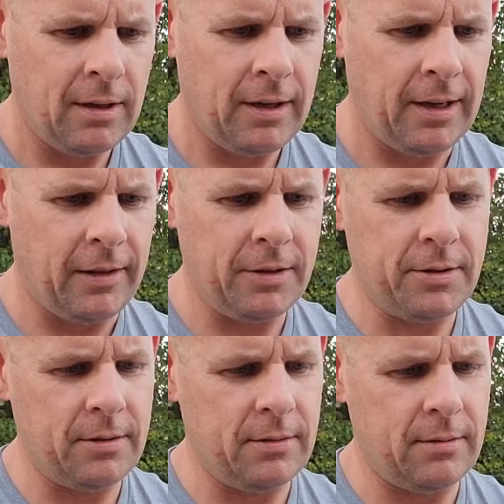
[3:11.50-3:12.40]
Yeah, open
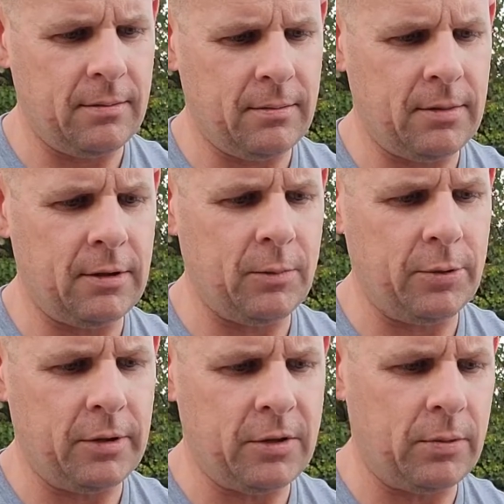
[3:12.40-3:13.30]

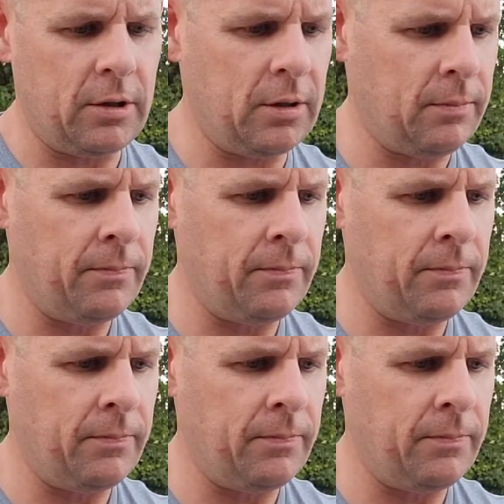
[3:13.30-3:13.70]
this one up.